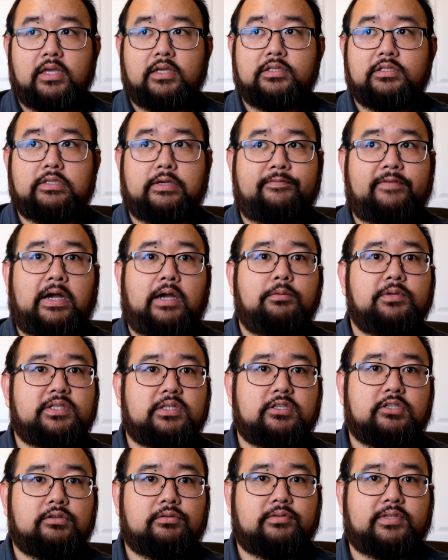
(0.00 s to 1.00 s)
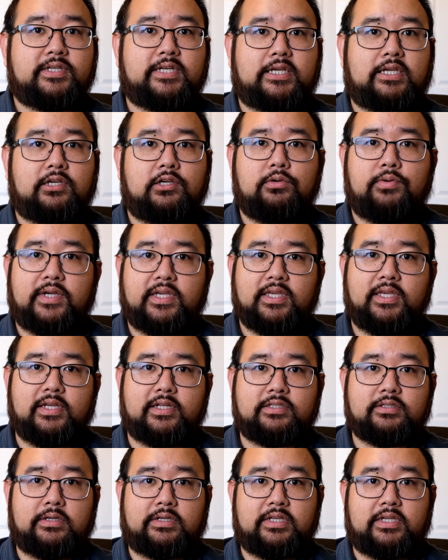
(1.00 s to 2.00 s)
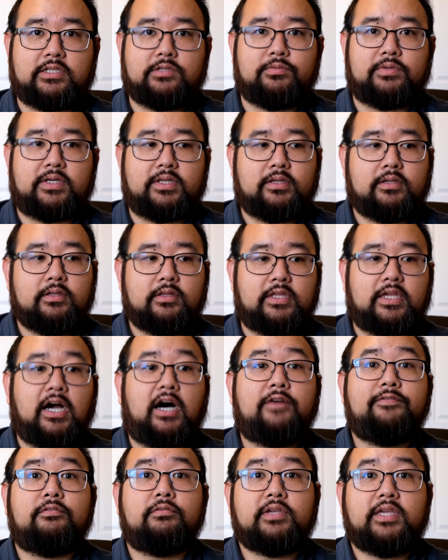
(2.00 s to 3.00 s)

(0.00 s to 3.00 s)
So if I was to do like quick hits on each one, the Audiophile